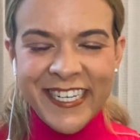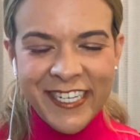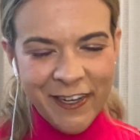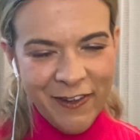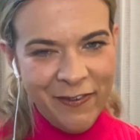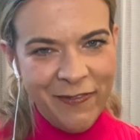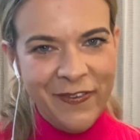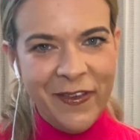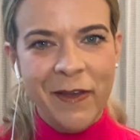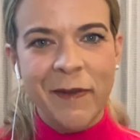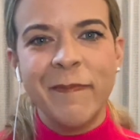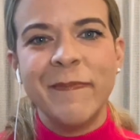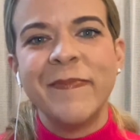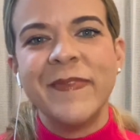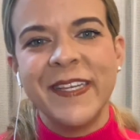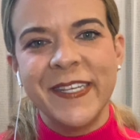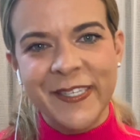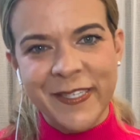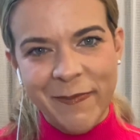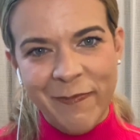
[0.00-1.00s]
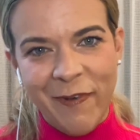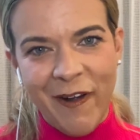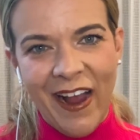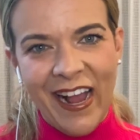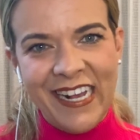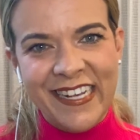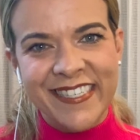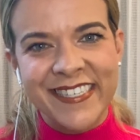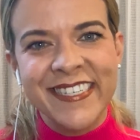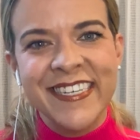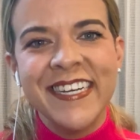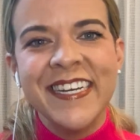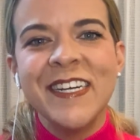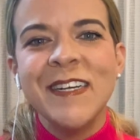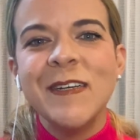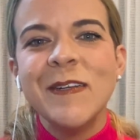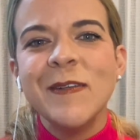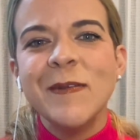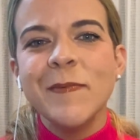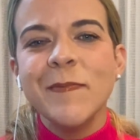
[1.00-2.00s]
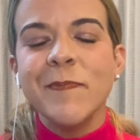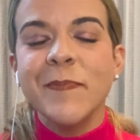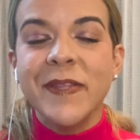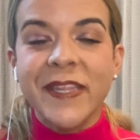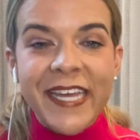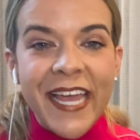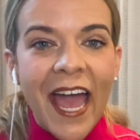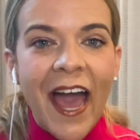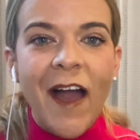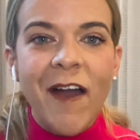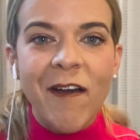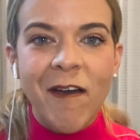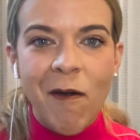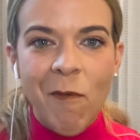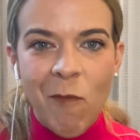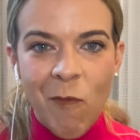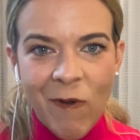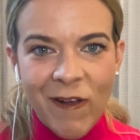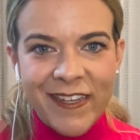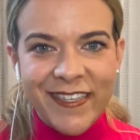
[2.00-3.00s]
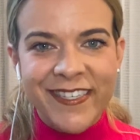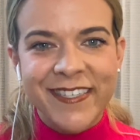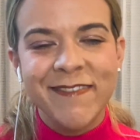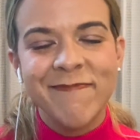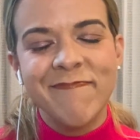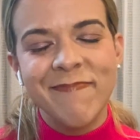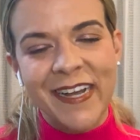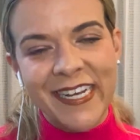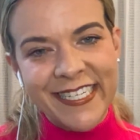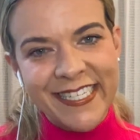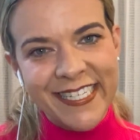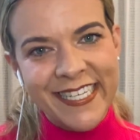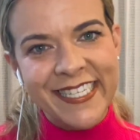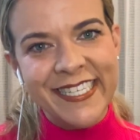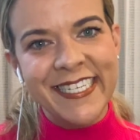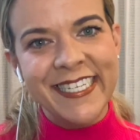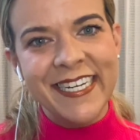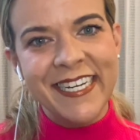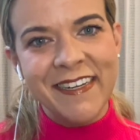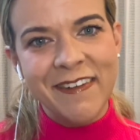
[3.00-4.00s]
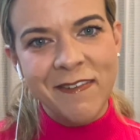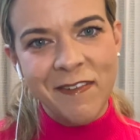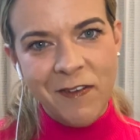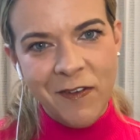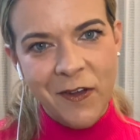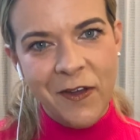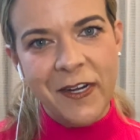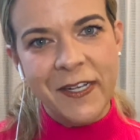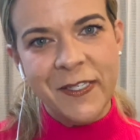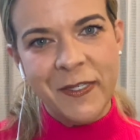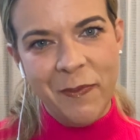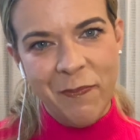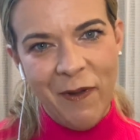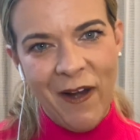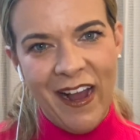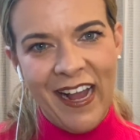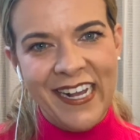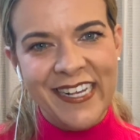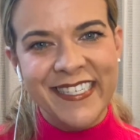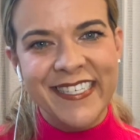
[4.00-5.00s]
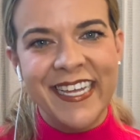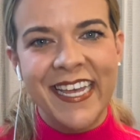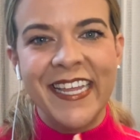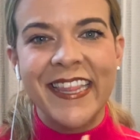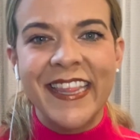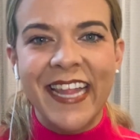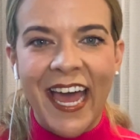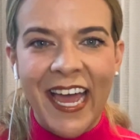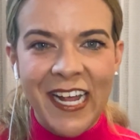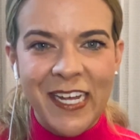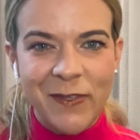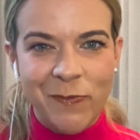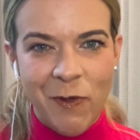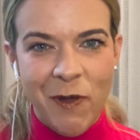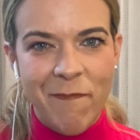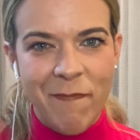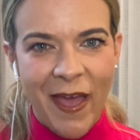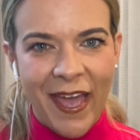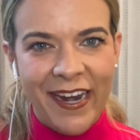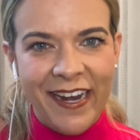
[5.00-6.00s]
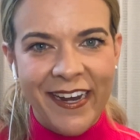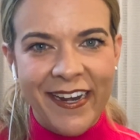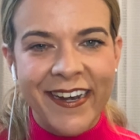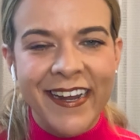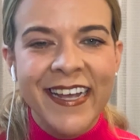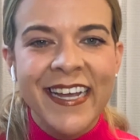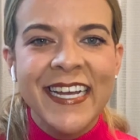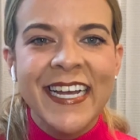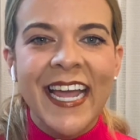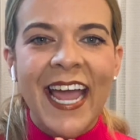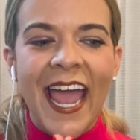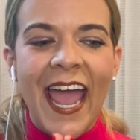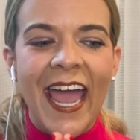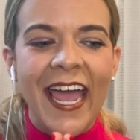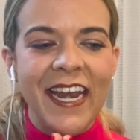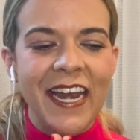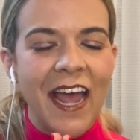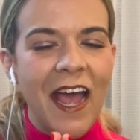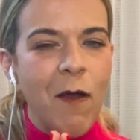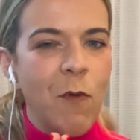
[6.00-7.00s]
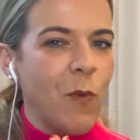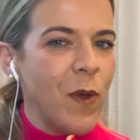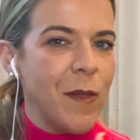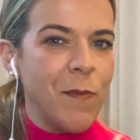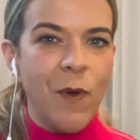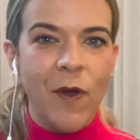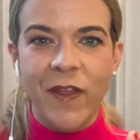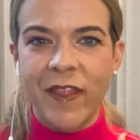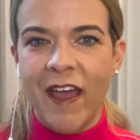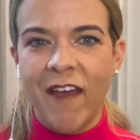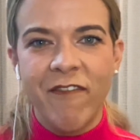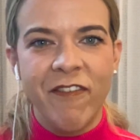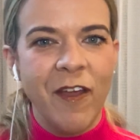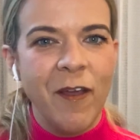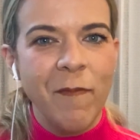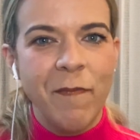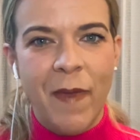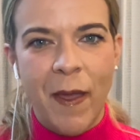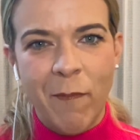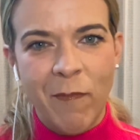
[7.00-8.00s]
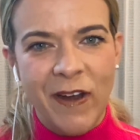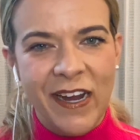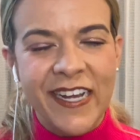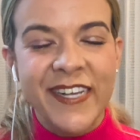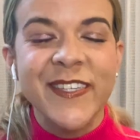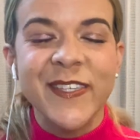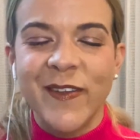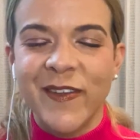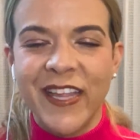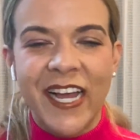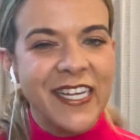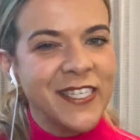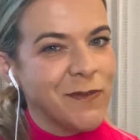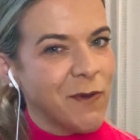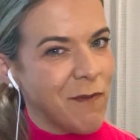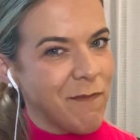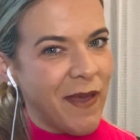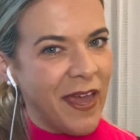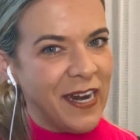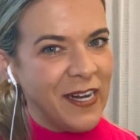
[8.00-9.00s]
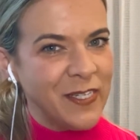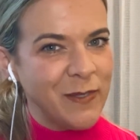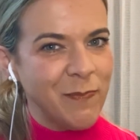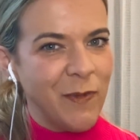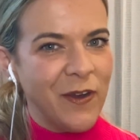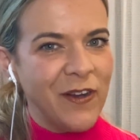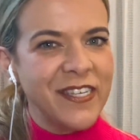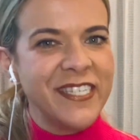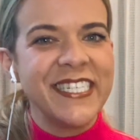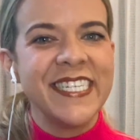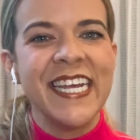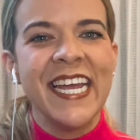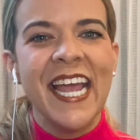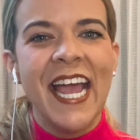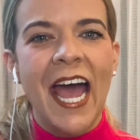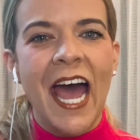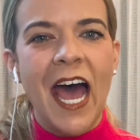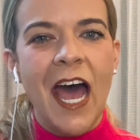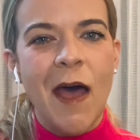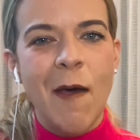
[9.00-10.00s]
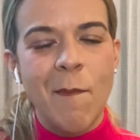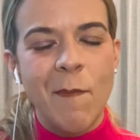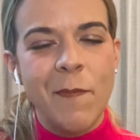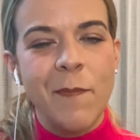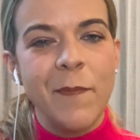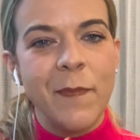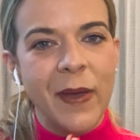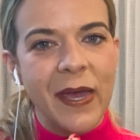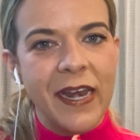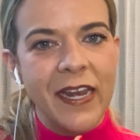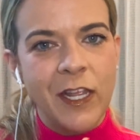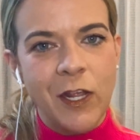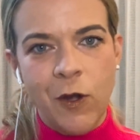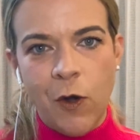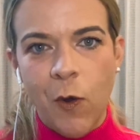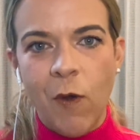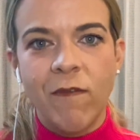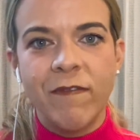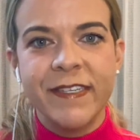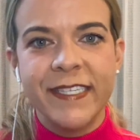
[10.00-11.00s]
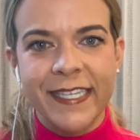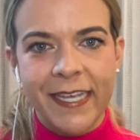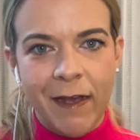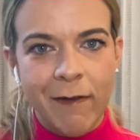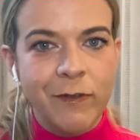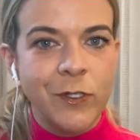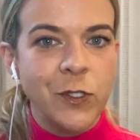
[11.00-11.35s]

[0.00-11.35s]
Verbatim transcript: to film the surprise. But the outcome was my sister got a surprise, and that is what mattered. And we both have that memory, so that's what matters most. Um, but, you know, obviously I was